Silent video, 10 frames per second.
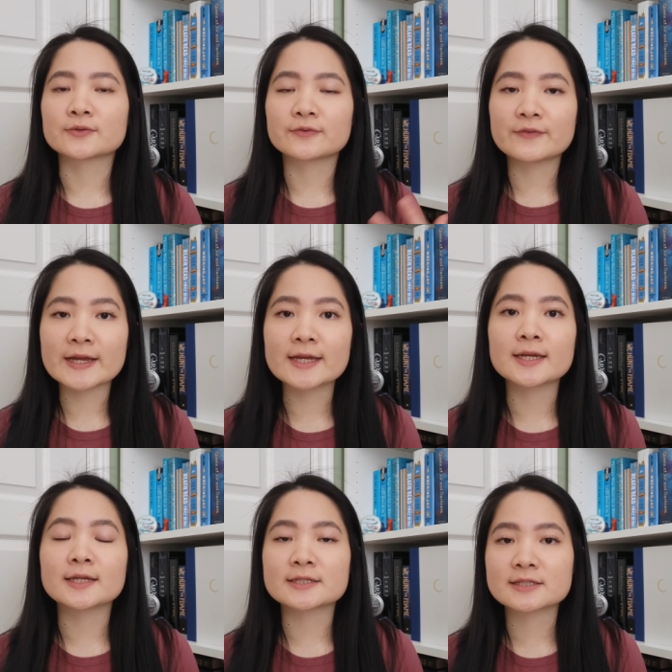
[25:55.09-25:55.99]

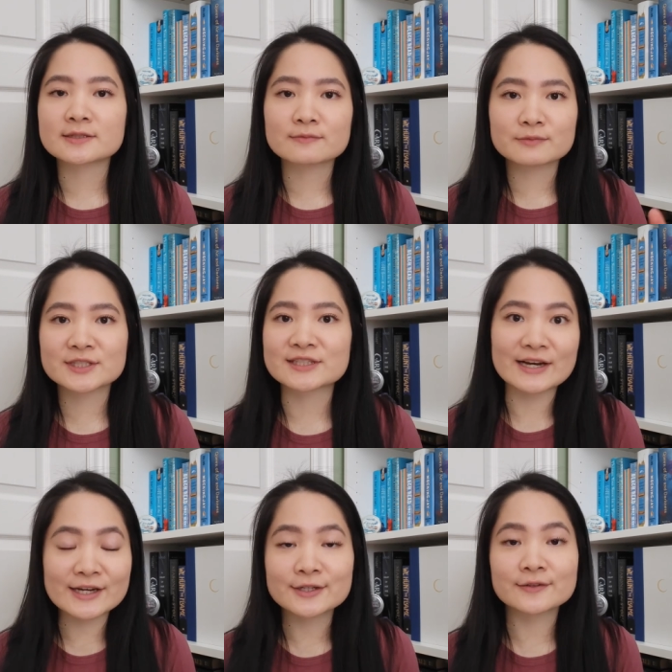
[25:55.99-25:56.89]
face
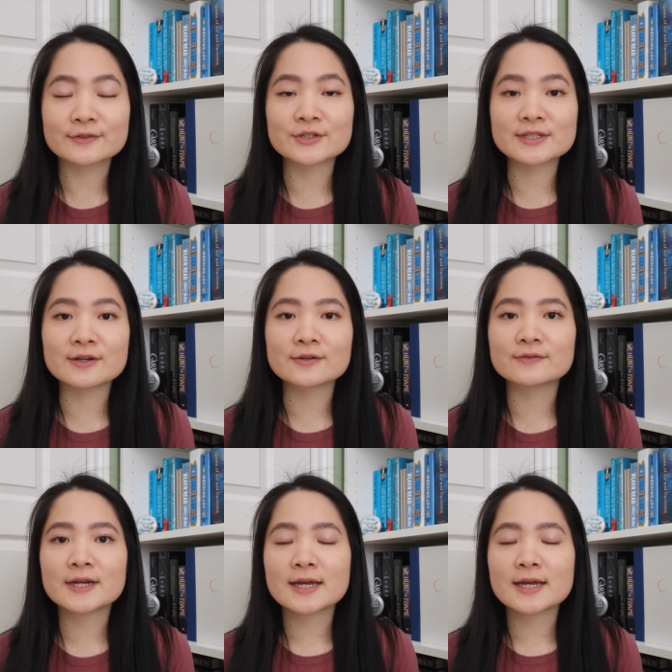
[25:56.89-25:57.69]
side of herself